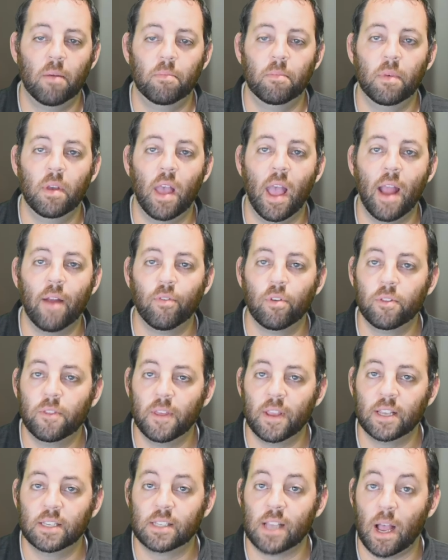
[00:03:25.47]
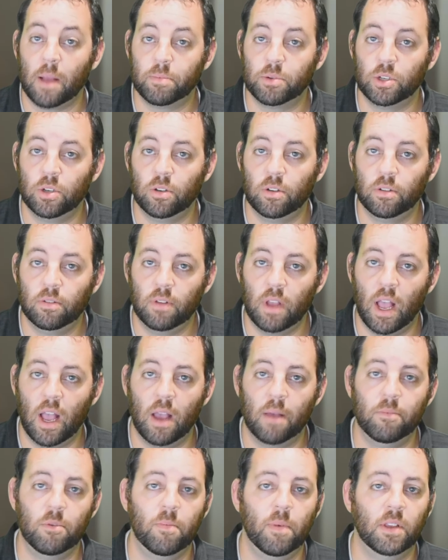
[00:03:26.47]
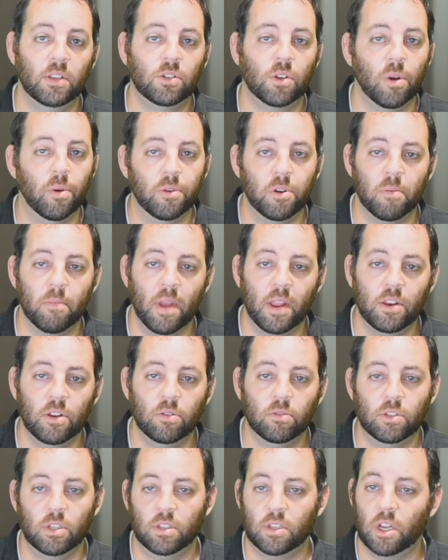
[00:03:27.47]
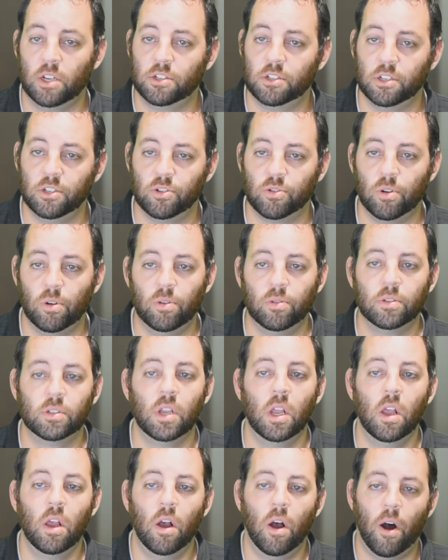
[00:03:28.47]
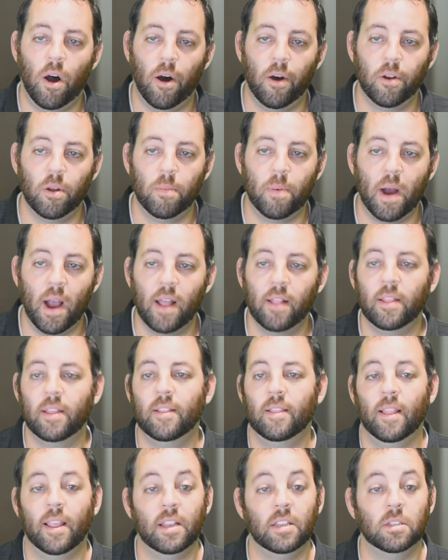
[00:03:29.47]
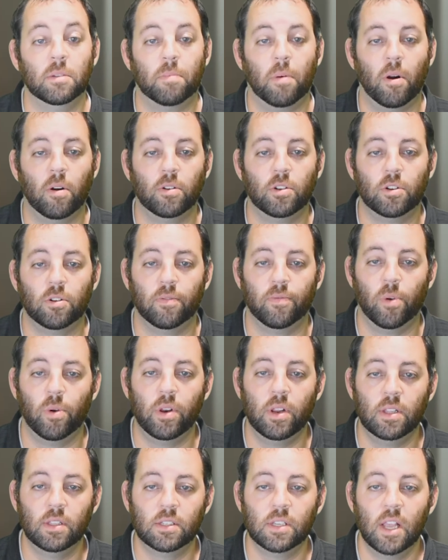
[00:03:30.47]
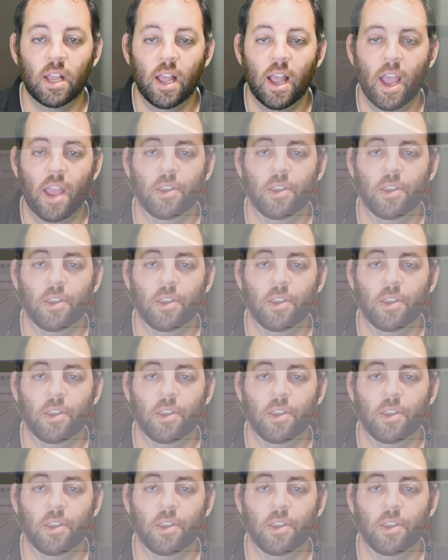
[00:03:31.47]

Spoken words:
Everything is optional. You basically go in your menu to touch controls, autopilot, lane departure avoidance, and you